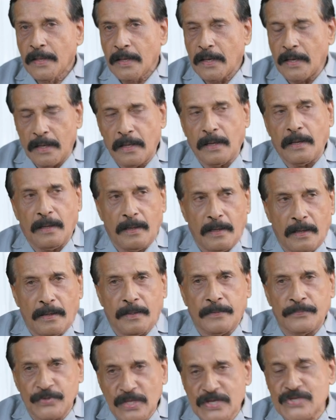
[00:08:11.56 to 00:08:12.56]
Uh,
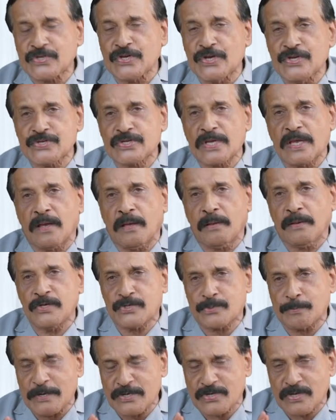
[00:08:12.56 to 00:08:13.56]
uh, this is uh,
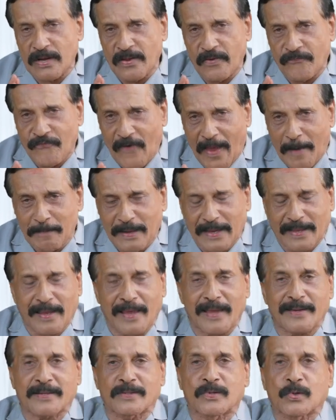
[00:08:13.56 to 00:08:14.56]
especially
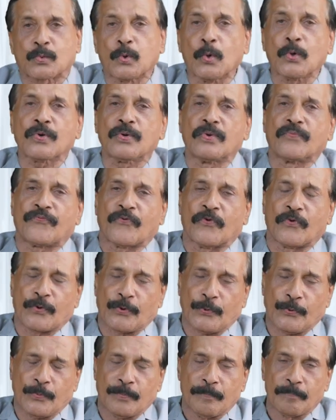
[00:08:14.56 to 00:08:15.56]
fabricated, cooked for
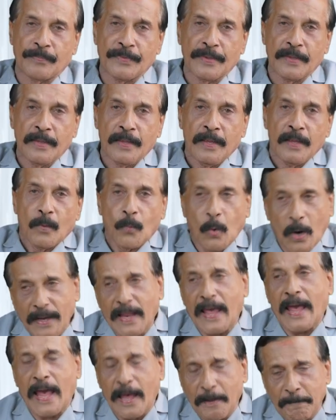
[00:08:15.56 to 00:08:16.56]
you. What
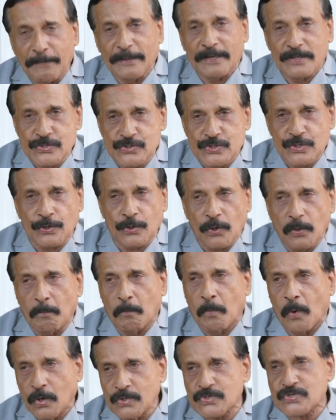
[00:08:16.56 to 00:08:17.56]
happens, you know,
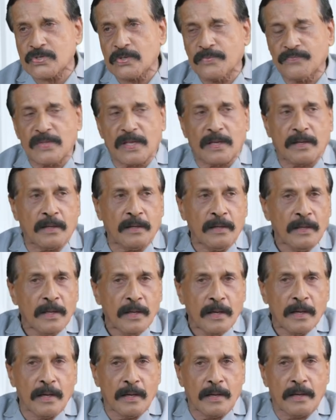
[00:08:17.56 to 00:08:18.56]
most of the
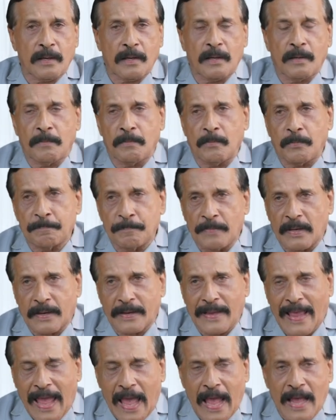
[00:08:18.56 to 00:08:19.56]
uh,
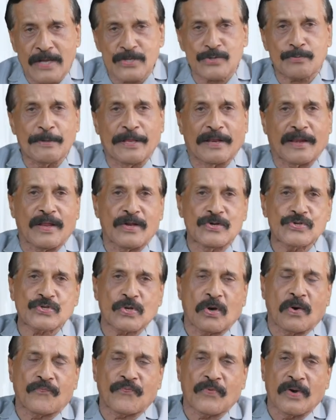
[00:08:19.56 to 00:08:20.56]
aspirants
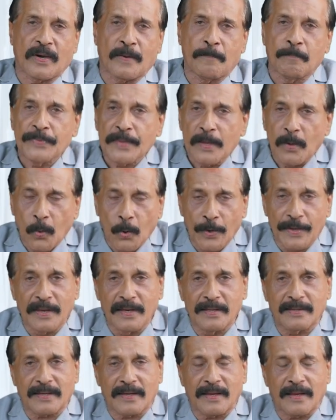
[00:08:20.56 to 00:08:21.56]
of uh, O
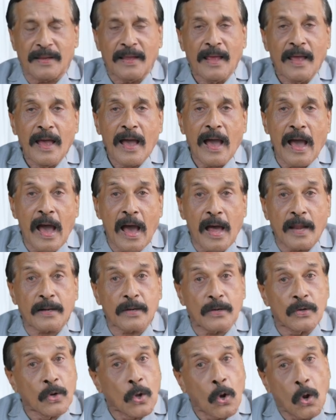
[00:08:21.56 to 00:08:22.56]
E T are
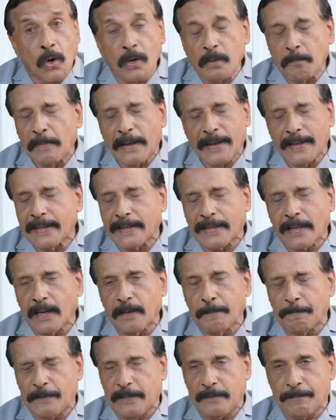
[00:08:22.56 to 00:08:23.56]

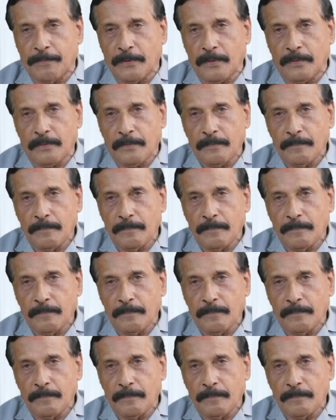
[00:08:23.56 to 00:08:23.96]
non-medical people.